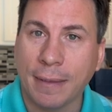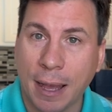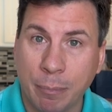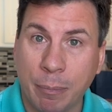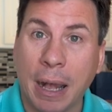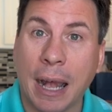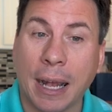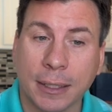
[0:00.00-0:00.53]

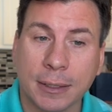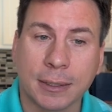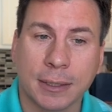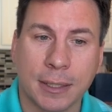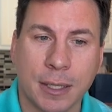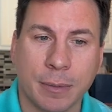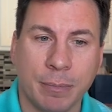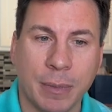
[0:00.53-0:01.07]
that box,
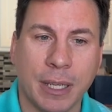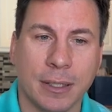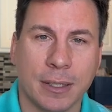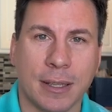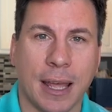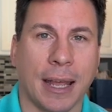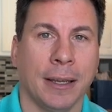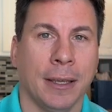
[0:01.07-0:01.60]
because it
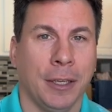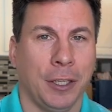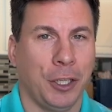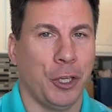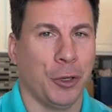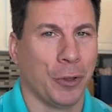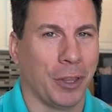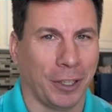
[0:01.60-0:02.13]
means that
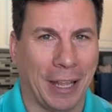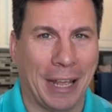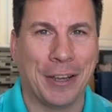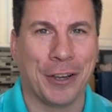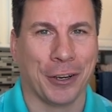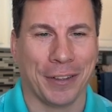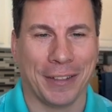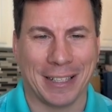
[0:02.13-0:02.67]
you, the
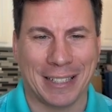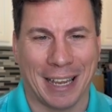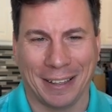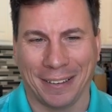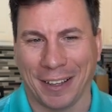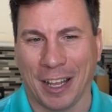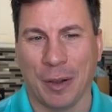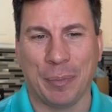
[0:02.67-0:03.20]
lender, and the
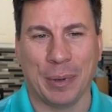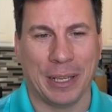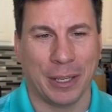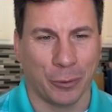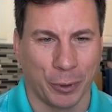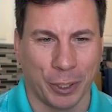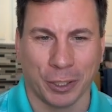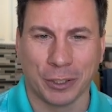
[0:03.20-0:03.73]
title company
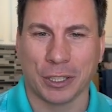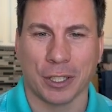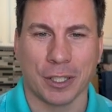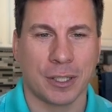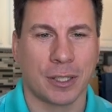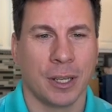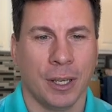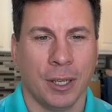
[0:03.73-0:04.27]
and
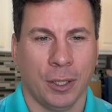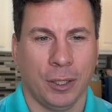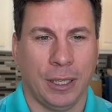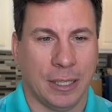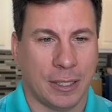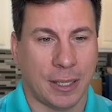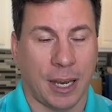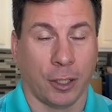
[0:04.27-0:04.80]
realtors,
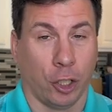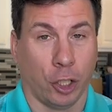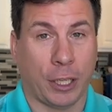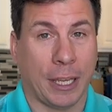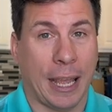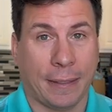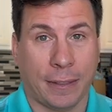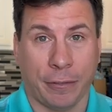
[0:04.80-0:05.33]
instead of
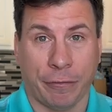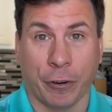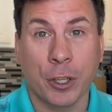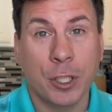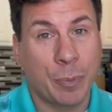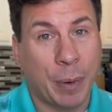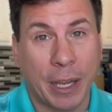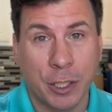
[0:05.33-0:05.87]
looking at the
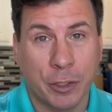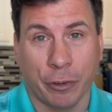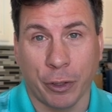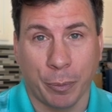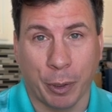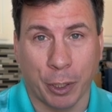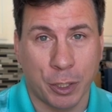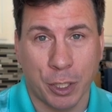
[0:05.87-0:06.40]
first page for
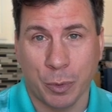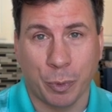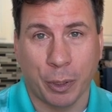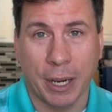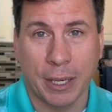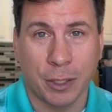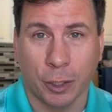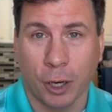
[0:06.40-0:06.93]
the purchase
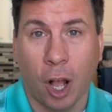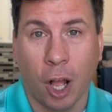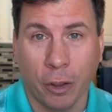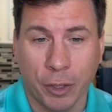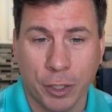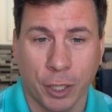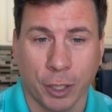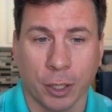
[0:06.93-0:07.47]
price or all
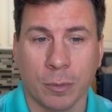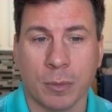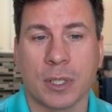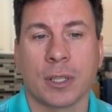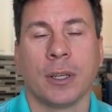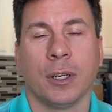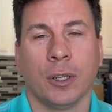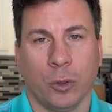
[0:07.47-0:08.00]
the
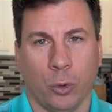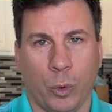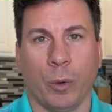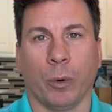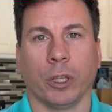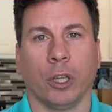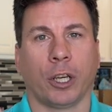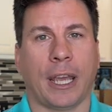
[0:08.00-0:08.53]
terms, we
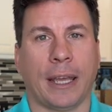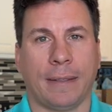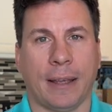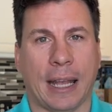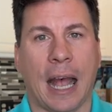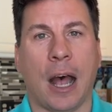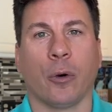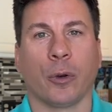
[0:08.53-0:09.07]
would look at the
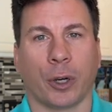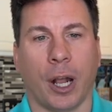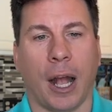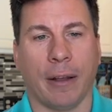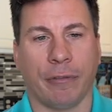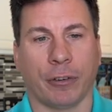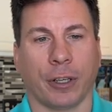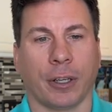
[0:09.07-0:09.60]

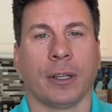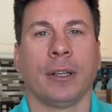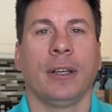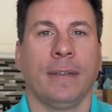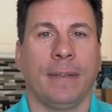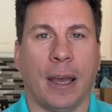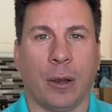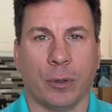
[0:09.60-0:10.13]
counteroffer
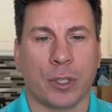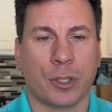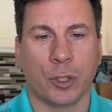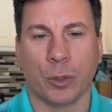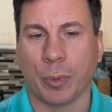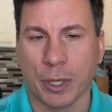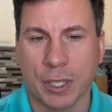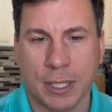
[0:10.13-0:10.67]
that would
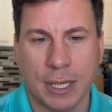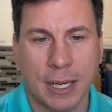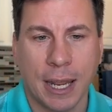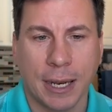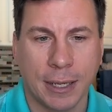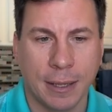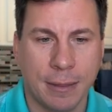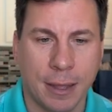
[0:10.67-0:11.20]
supersede
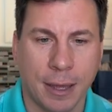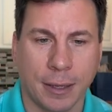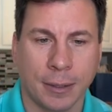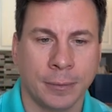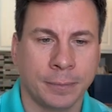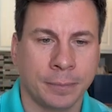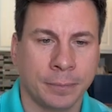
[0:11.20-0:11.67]
anything.